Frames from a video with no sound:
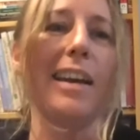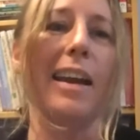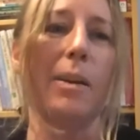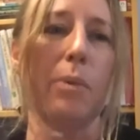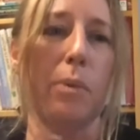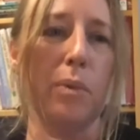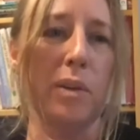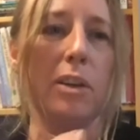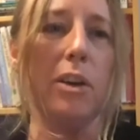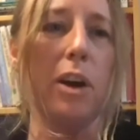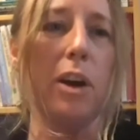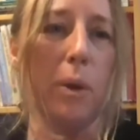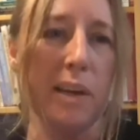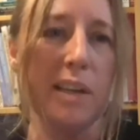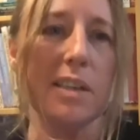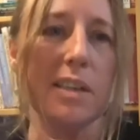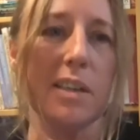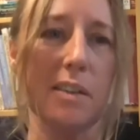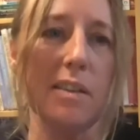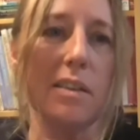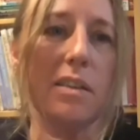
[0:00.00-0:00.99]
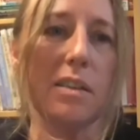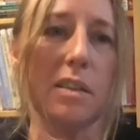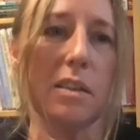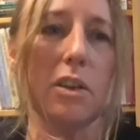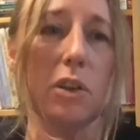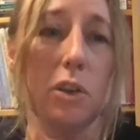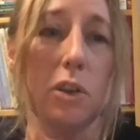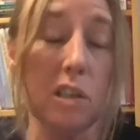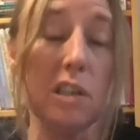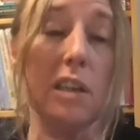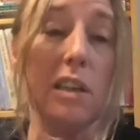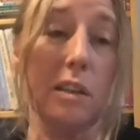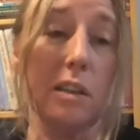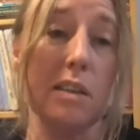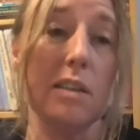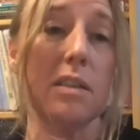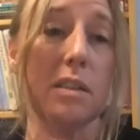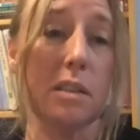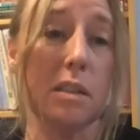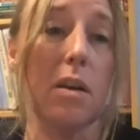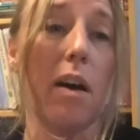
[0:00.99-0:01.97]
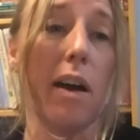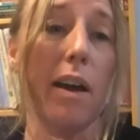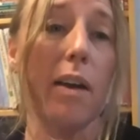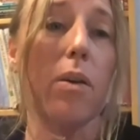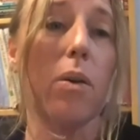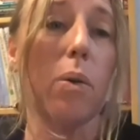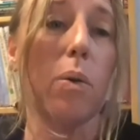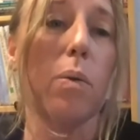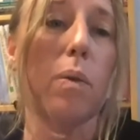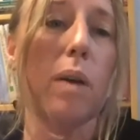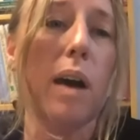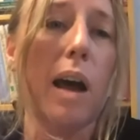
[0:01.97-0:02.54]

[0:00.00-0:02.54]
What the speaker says: and it would go into this, usually this cycle.